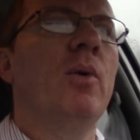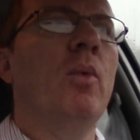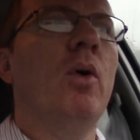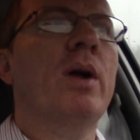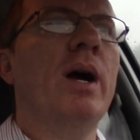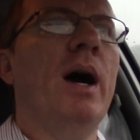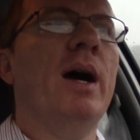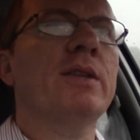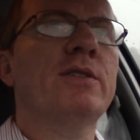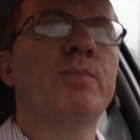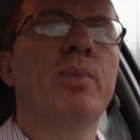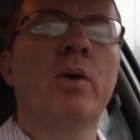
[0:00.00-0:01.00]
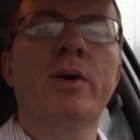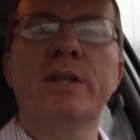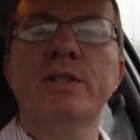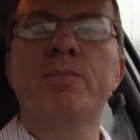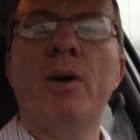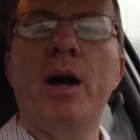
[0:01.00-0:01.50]
well, God's broken
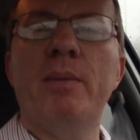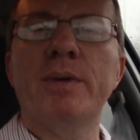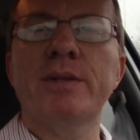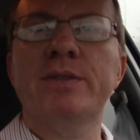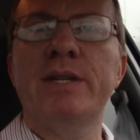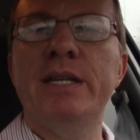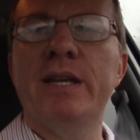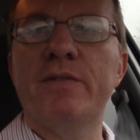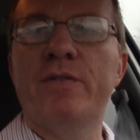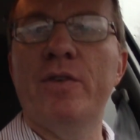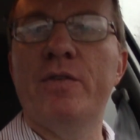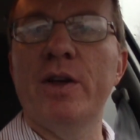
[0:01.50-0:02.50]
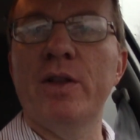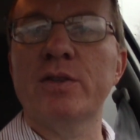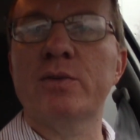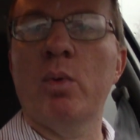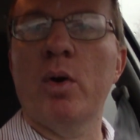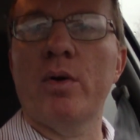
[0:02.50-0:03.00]
his promise. He didn't fulfill
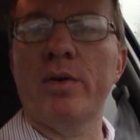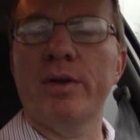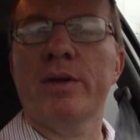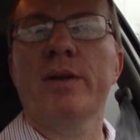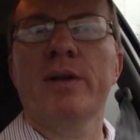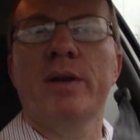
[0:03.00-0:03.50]
his word.